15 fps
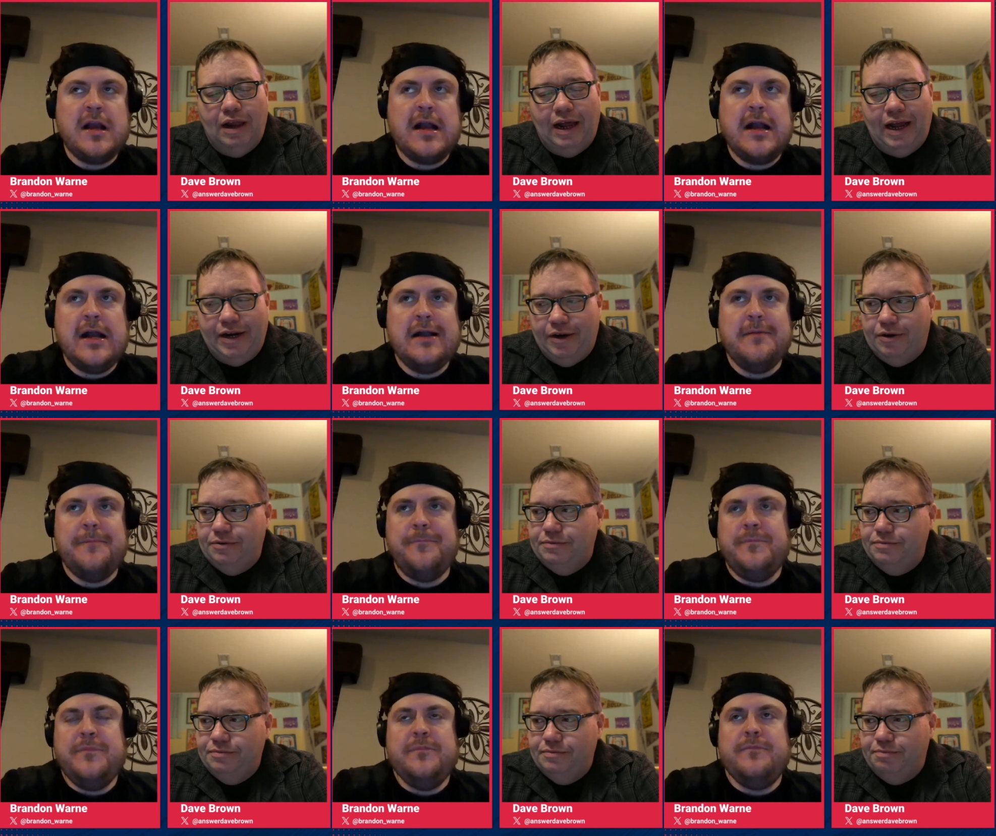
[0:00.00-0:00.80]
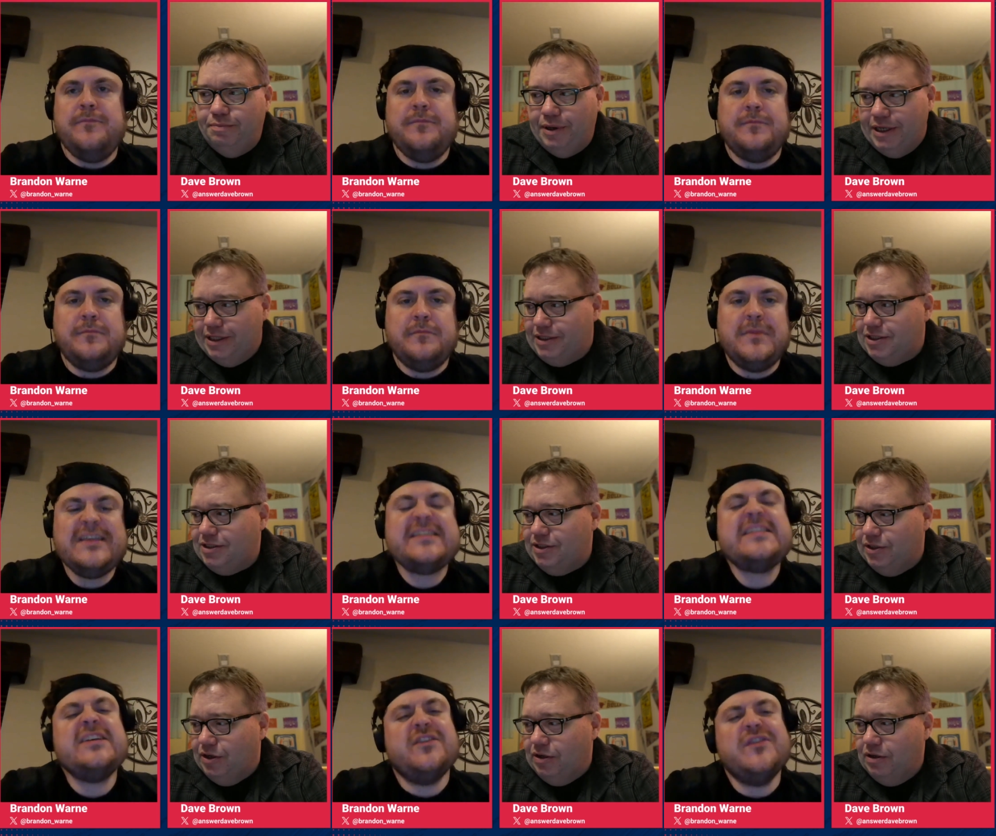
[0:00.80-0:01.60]
Speaker 1: I uh, know, but
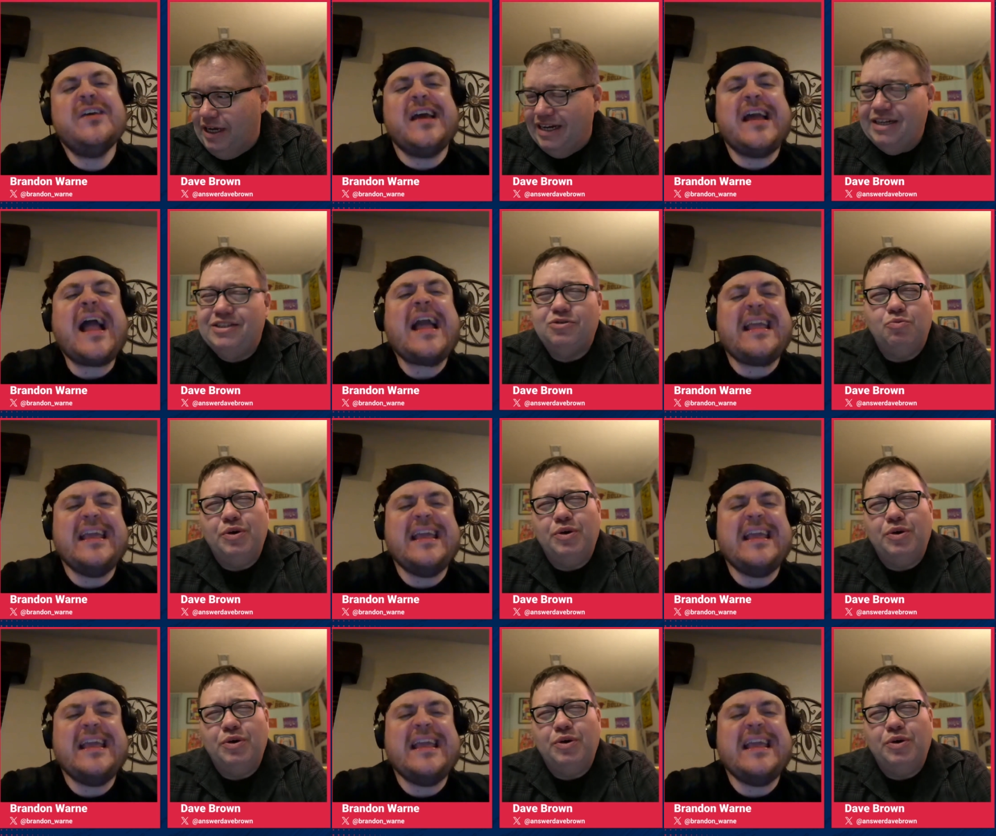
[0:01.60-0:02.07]
still, it's still. It, I, I